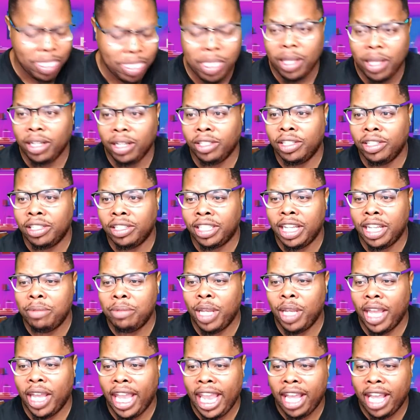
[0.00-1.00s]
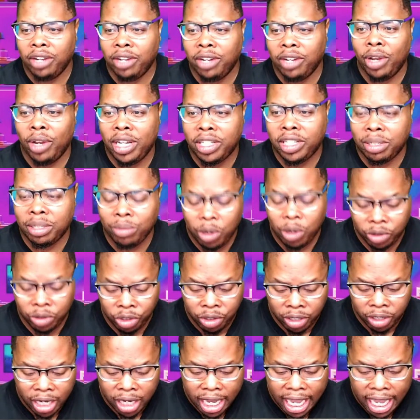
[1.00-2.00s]
just give me a hand raised emoji
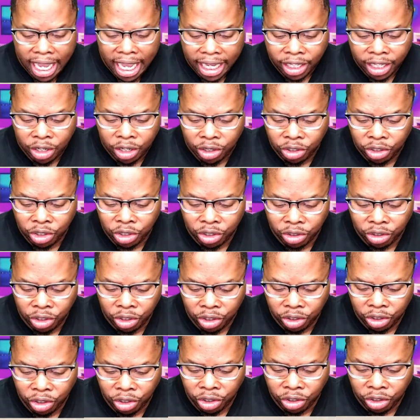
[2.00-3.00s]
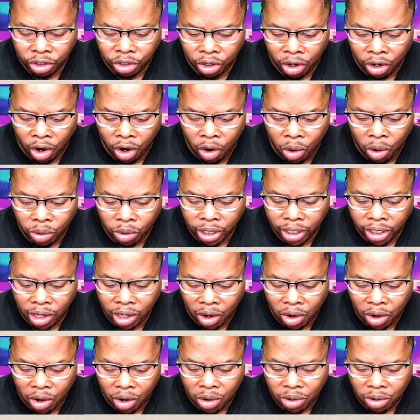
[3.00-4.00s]
you're you're you're you're, you're holding
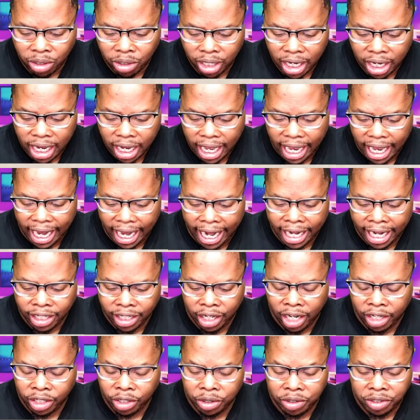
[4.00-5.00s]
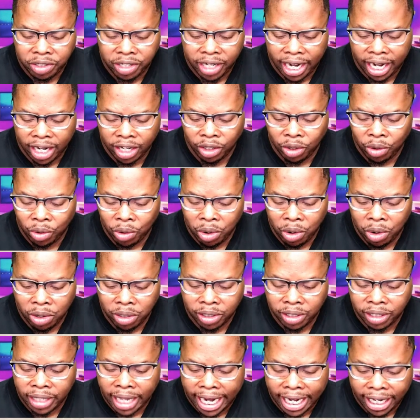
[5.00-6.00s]
on and and you're saying,
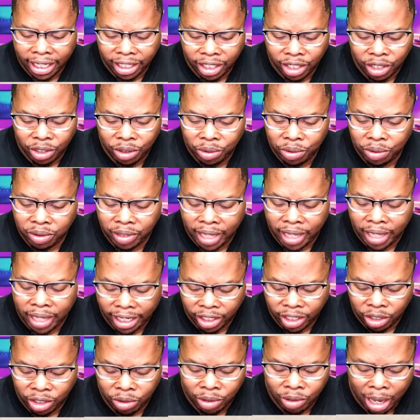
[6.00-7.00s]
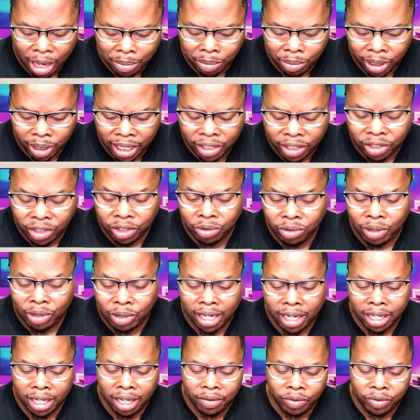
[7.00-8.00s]
Lord, thank you, thank you, I bless you, I
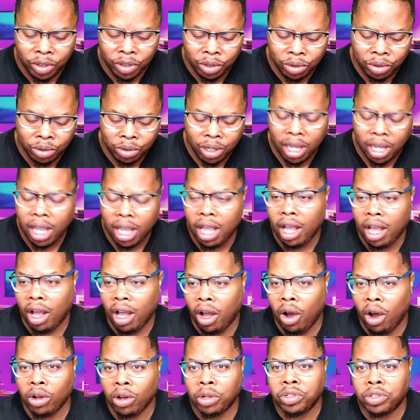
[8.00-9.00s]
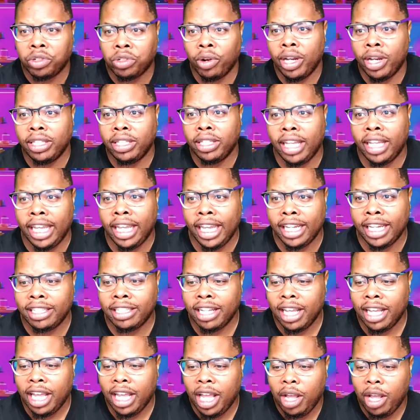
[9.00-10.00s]
love you, all those great things.
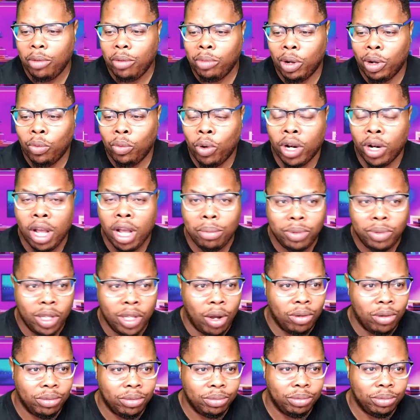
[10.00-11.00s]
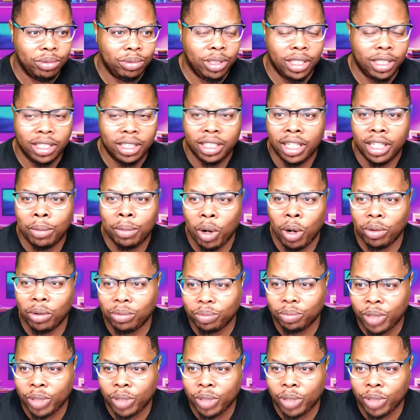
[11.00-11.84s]
But what up though? Come on,